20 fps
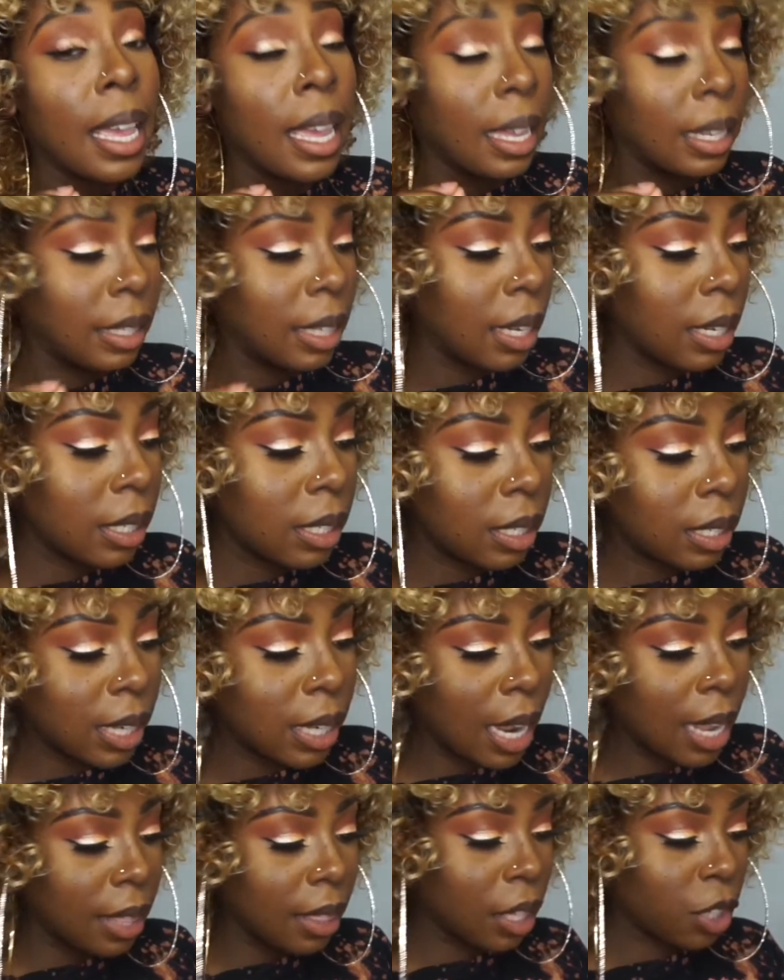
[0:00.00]
it does
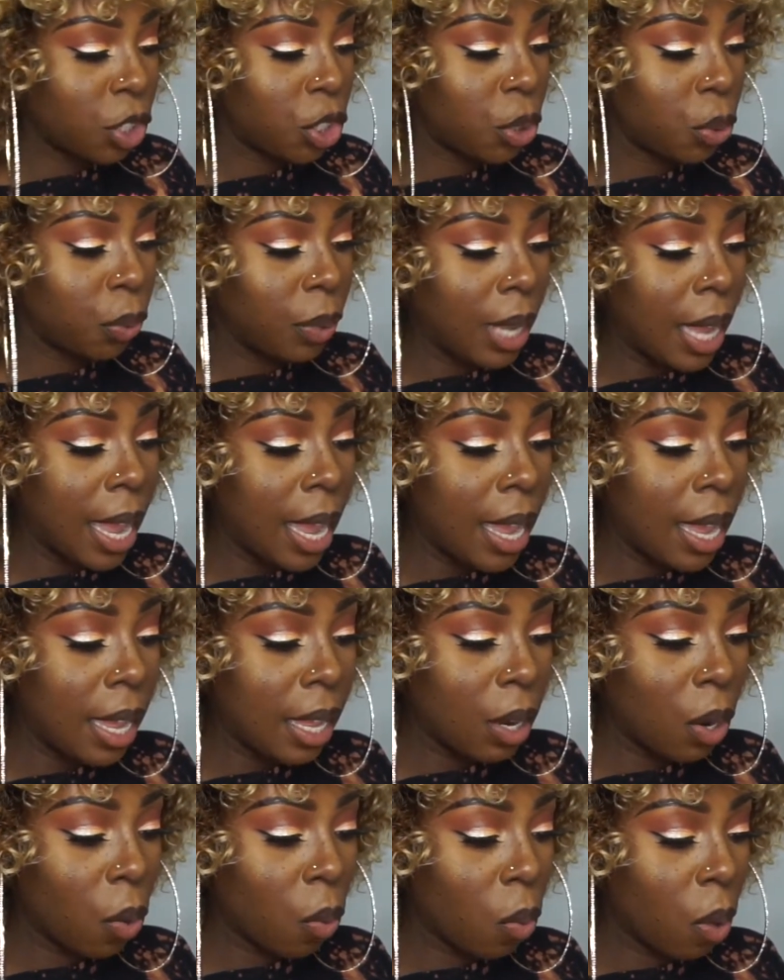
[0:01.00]
state that you
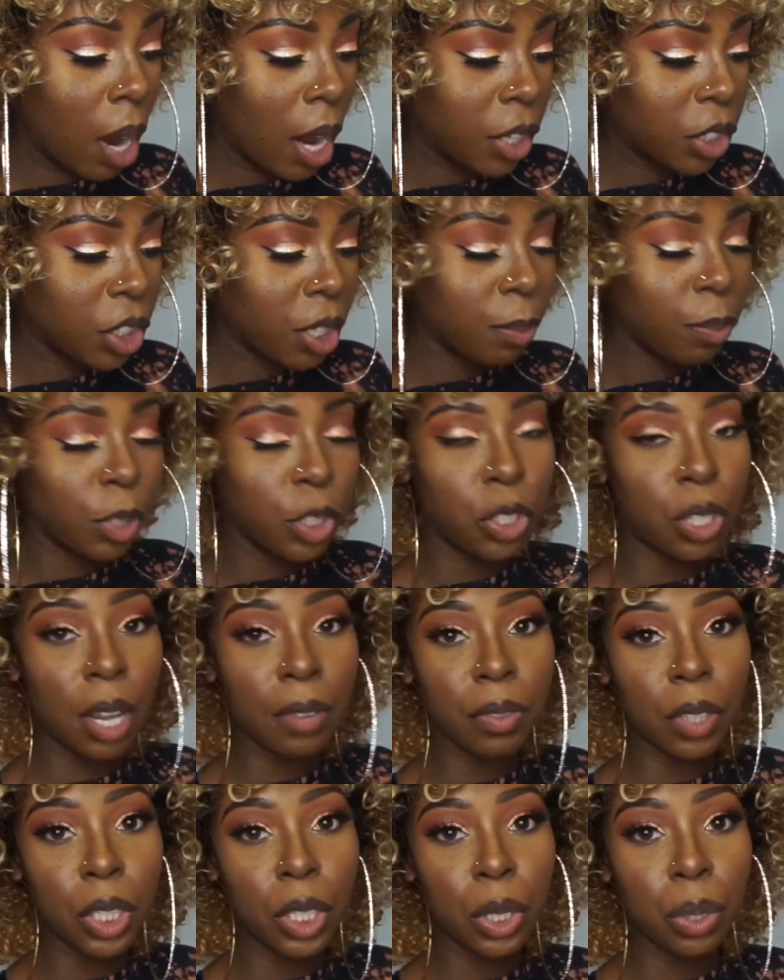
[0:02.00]
can wash it, but you
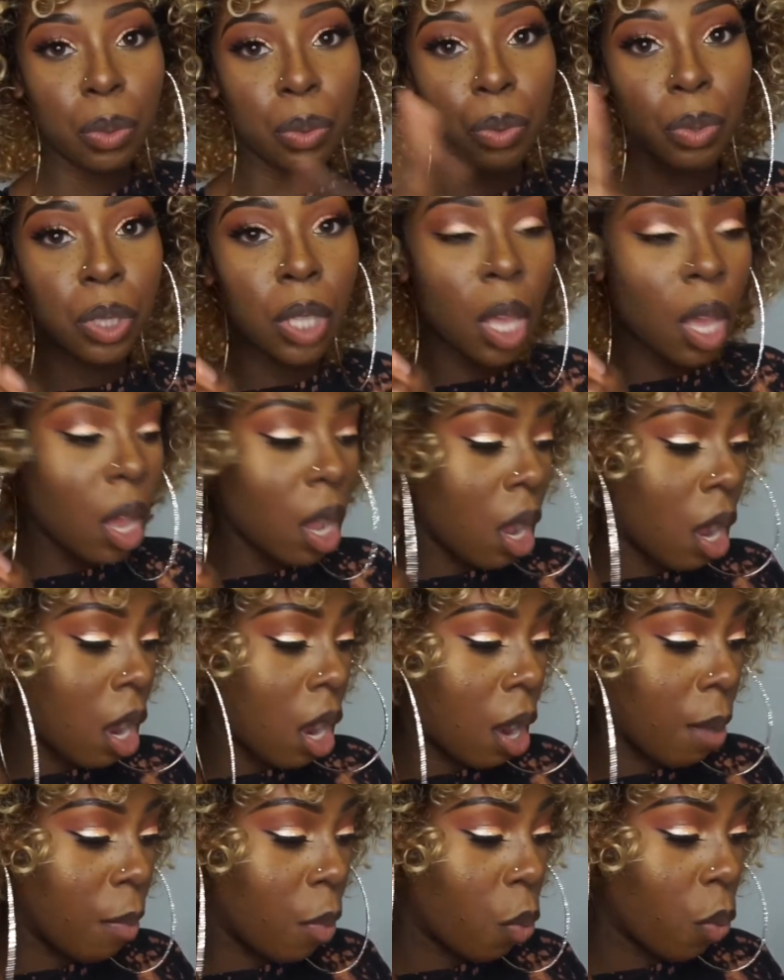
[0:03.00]
have to use
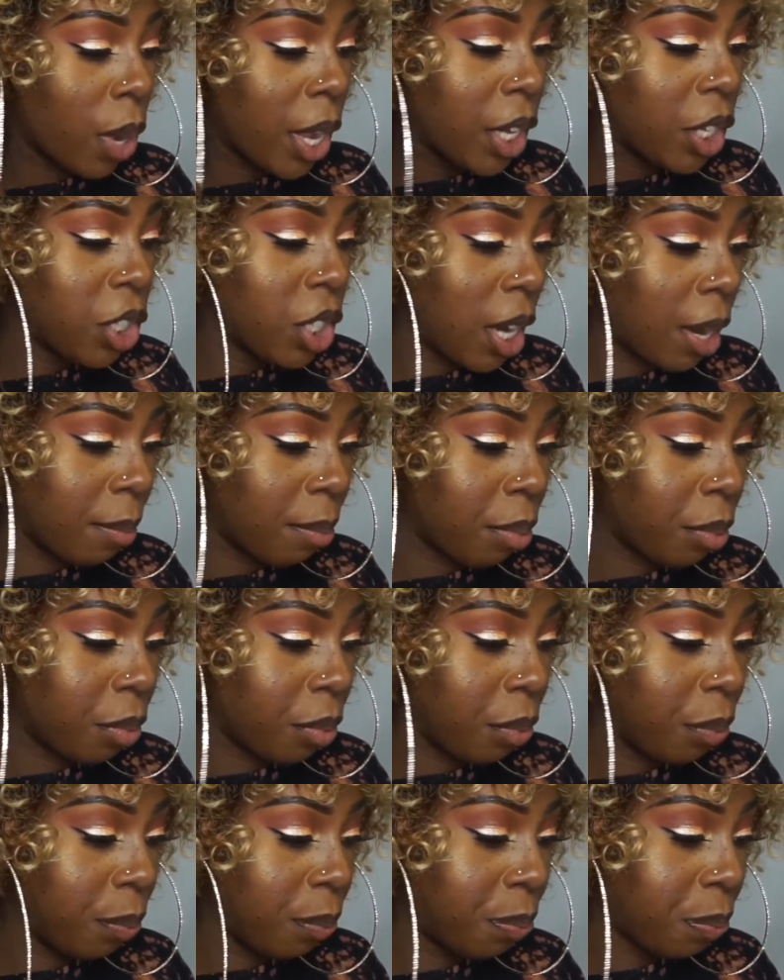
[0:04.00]
um, wig
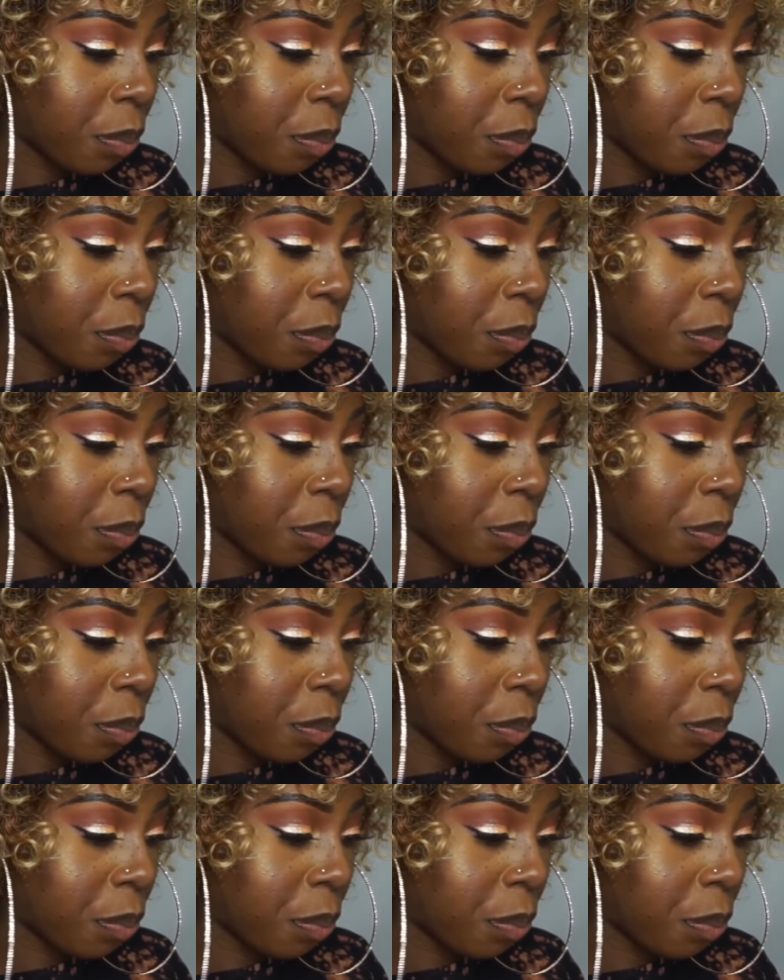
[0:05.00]
shampoo,